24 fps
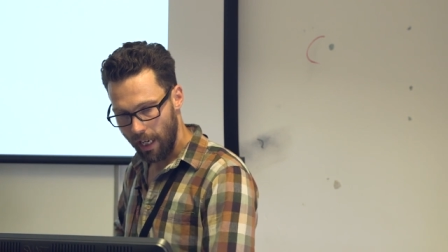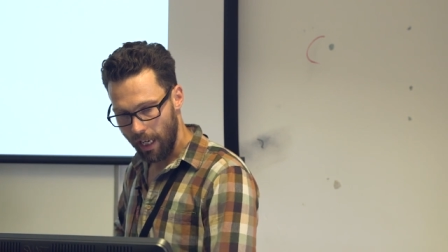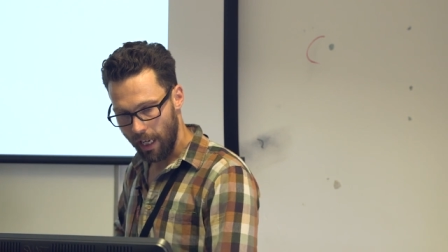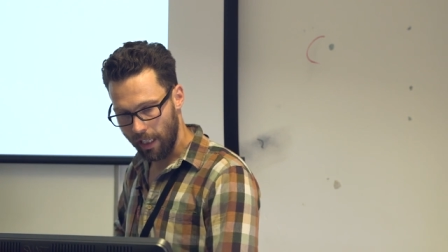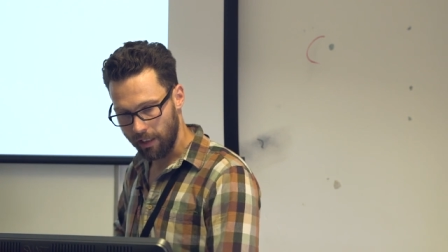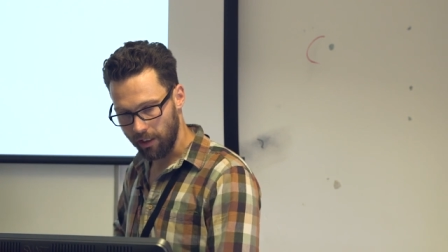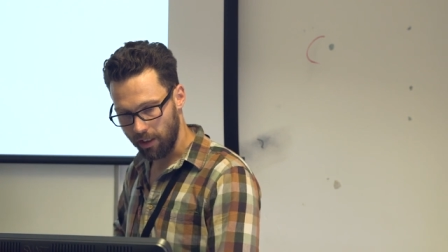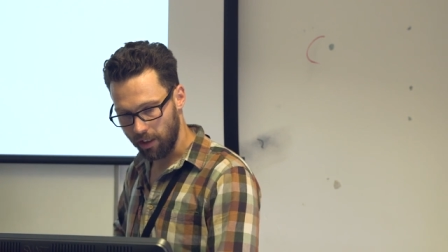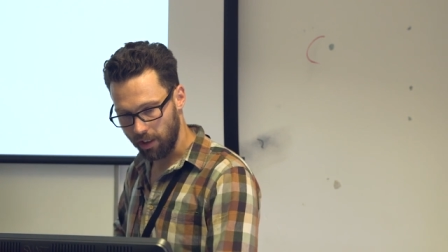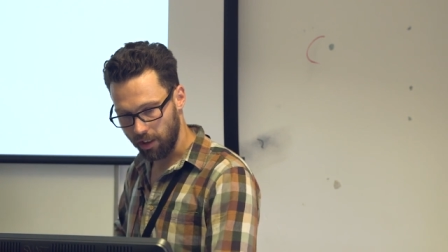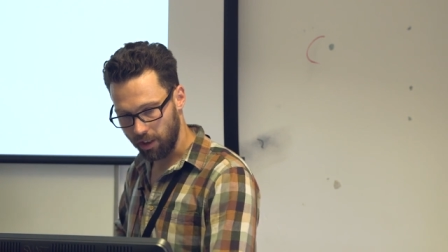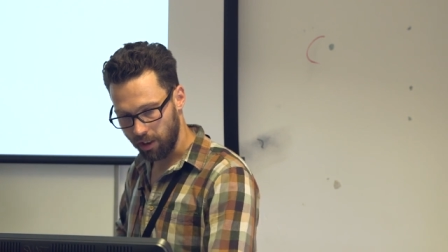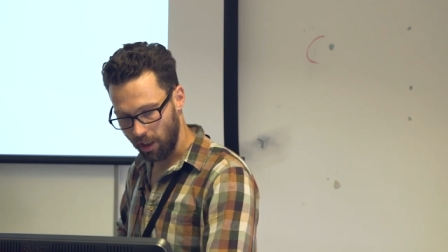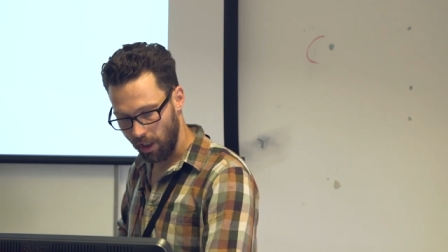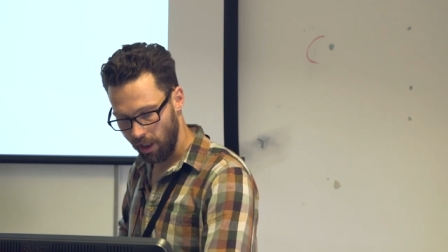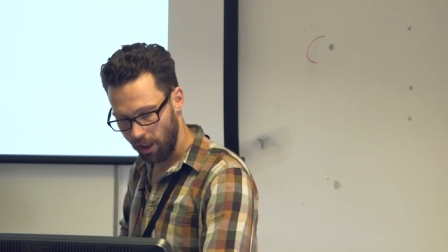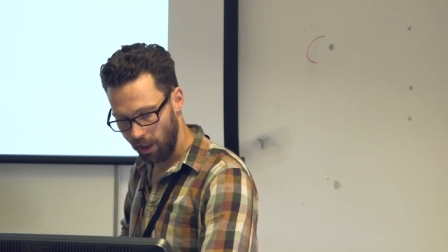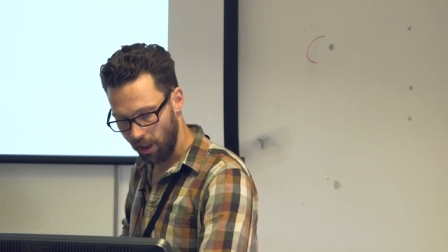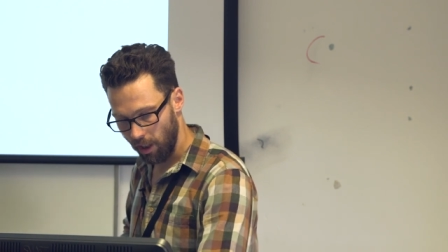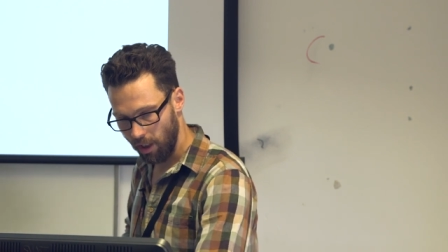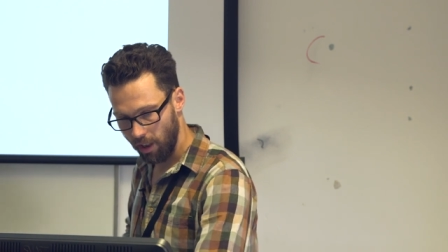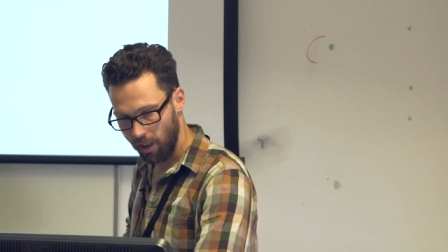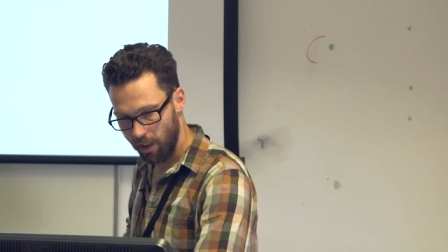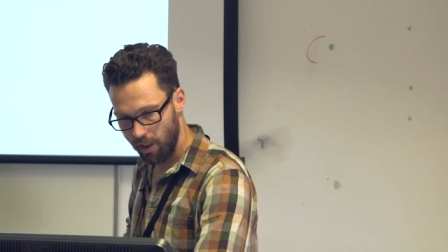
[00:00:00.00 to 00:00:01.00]
And
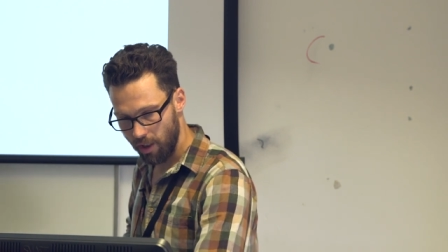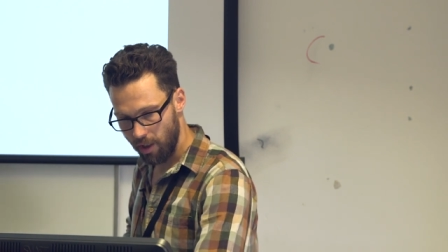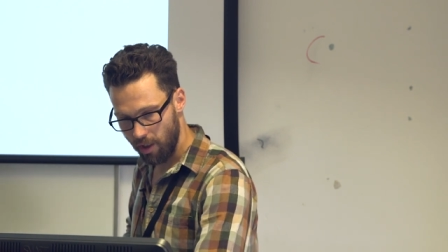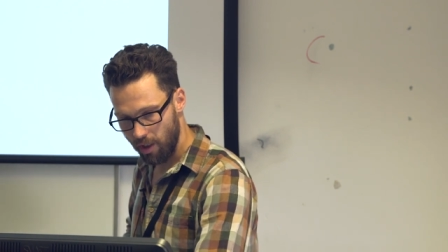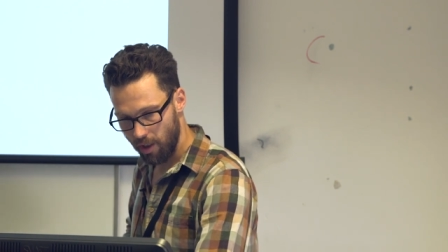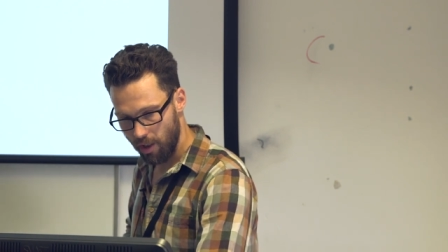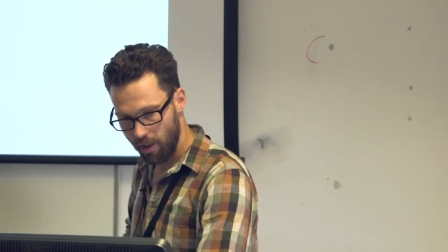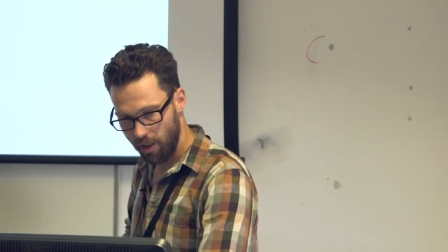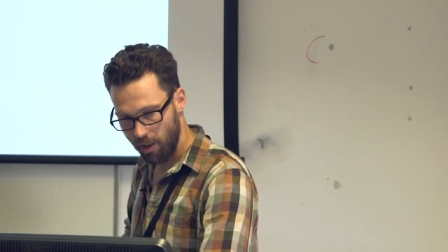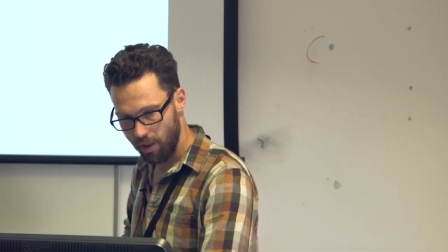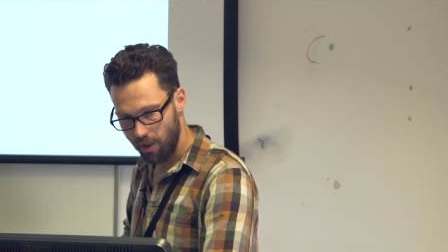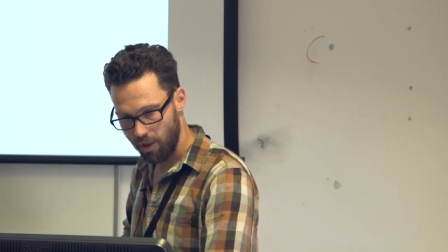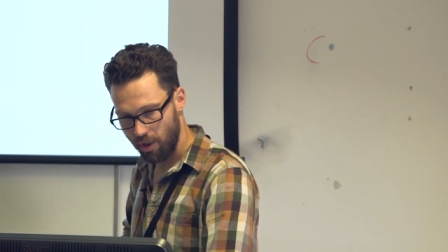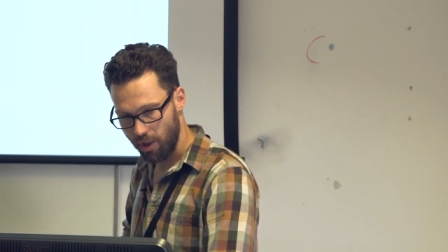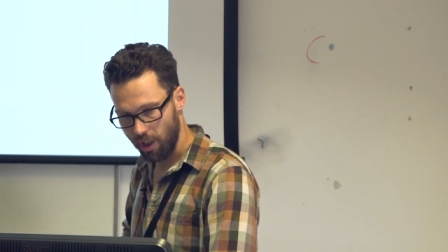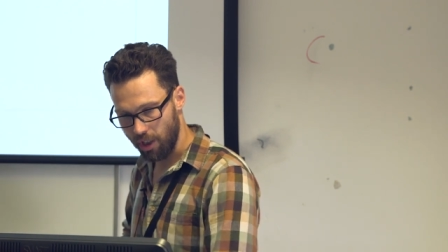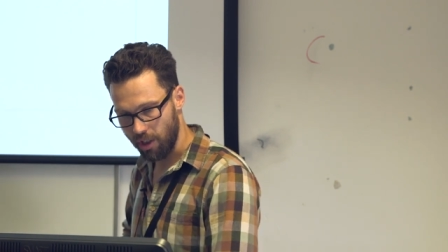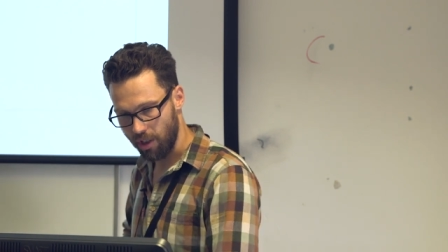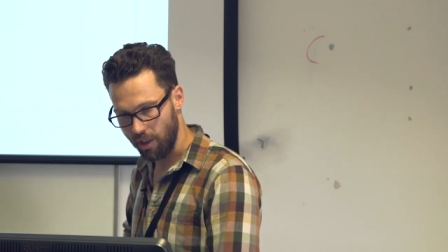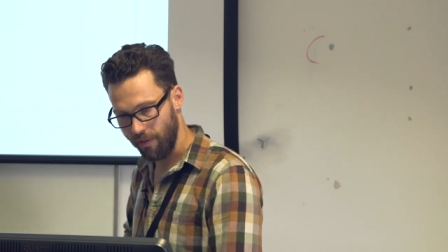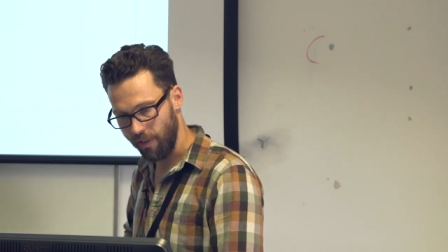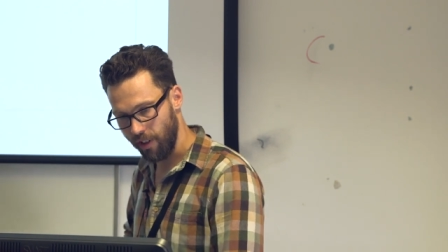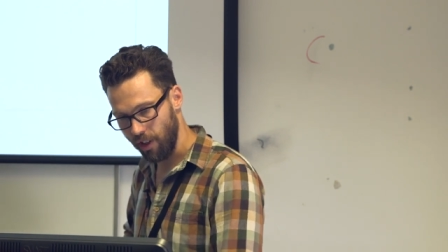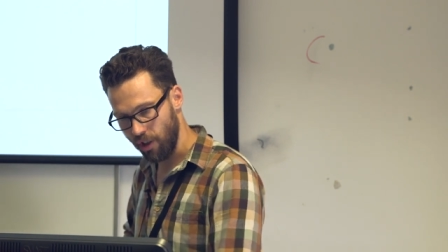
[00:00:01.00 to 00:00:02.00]
so,
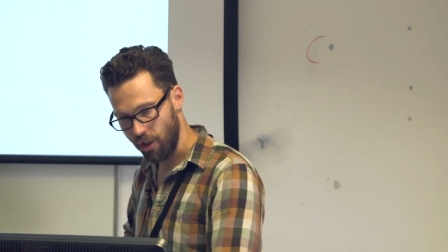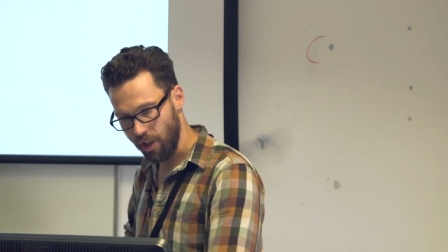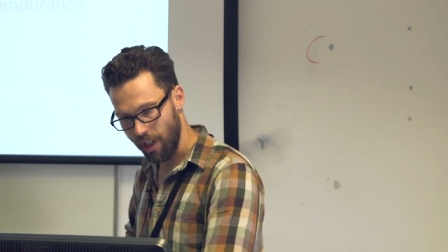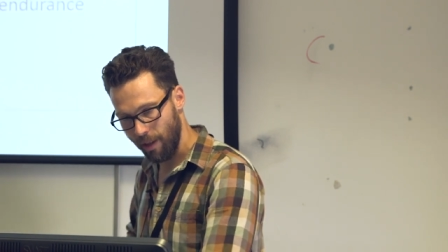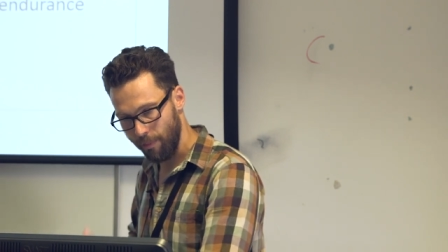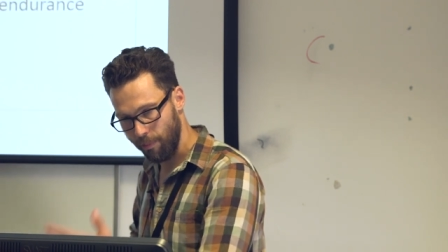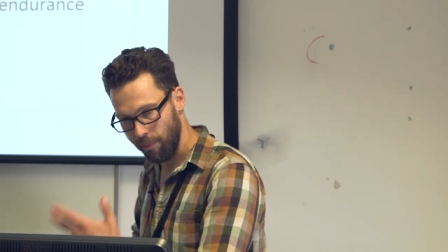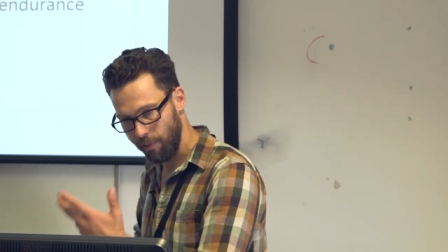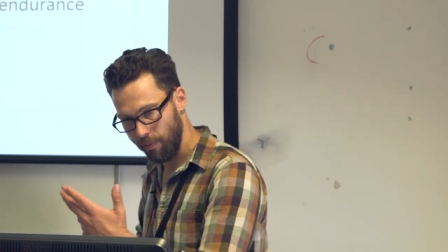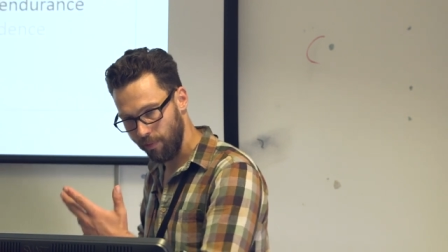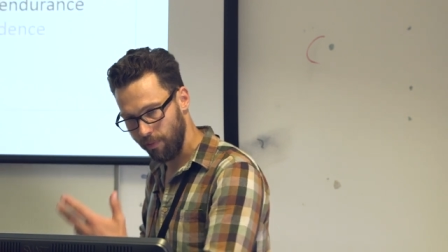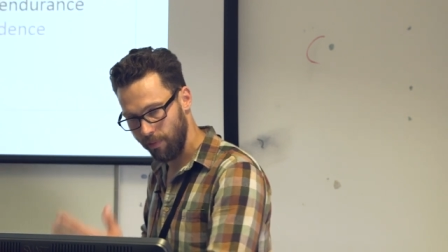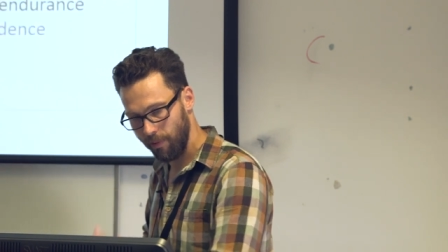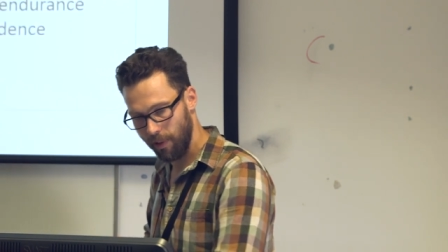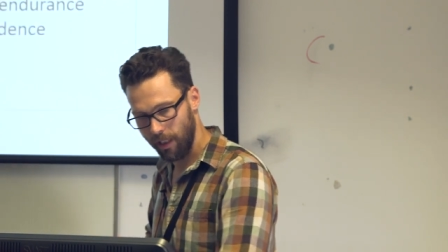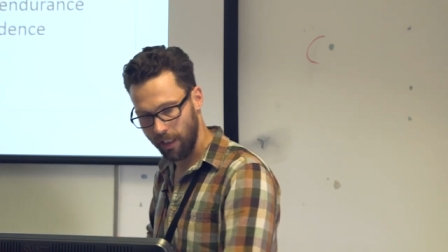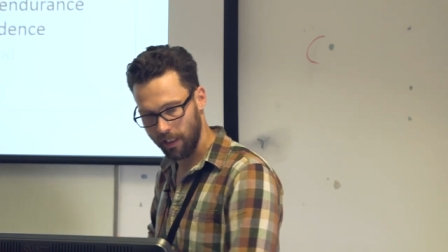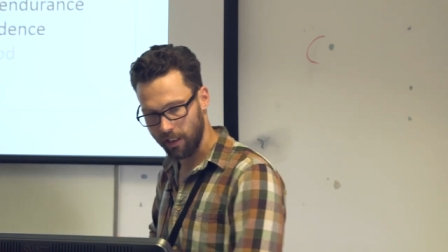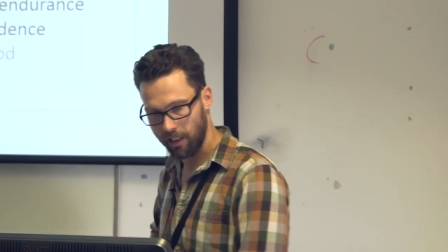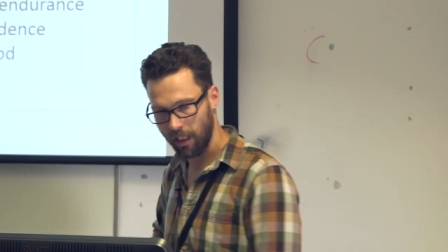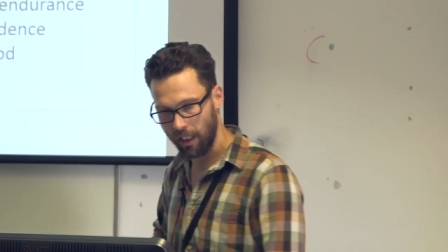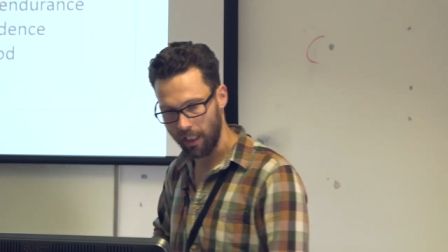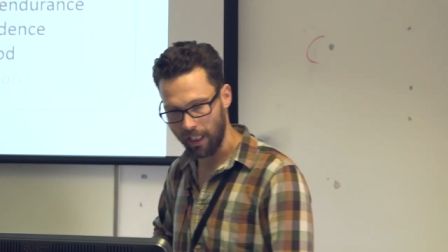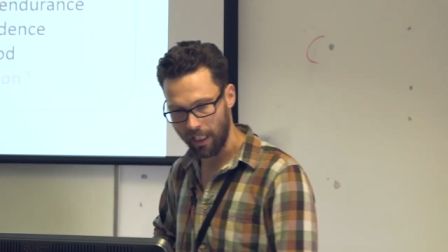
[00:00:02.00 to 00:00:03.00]
just to finish up,
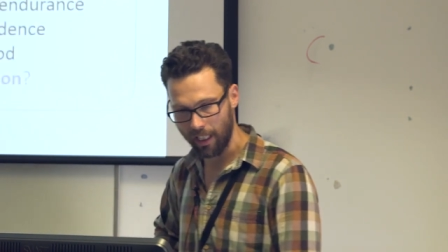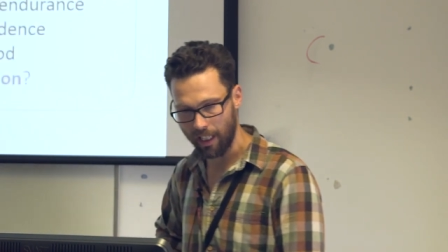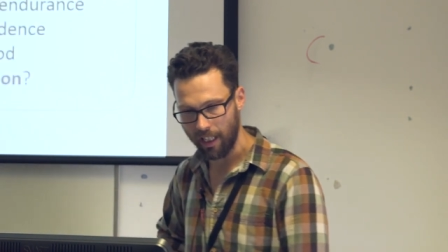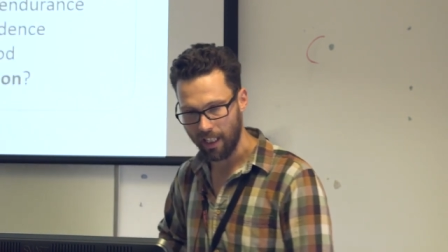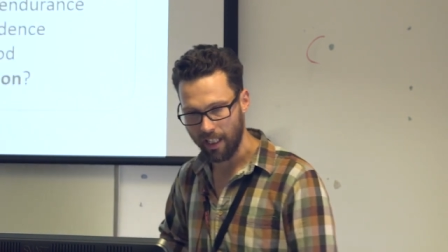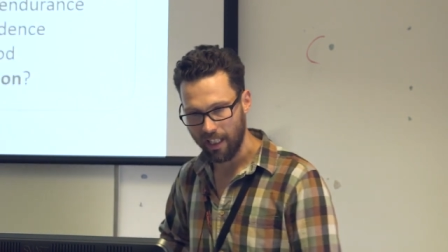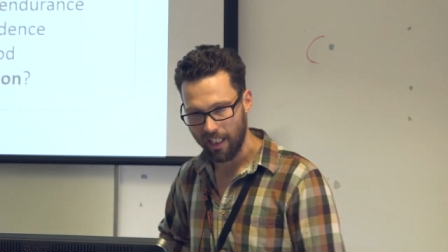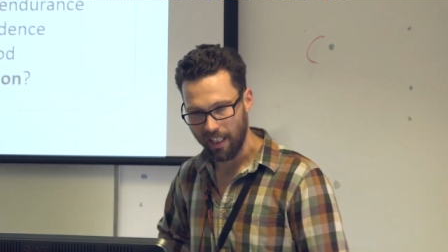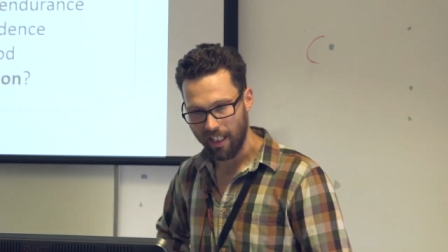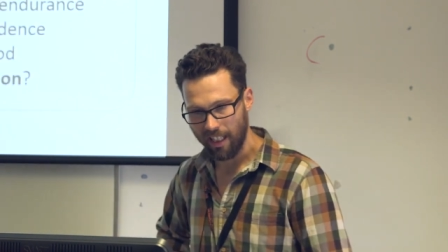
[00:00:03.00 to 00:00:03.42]
last slide,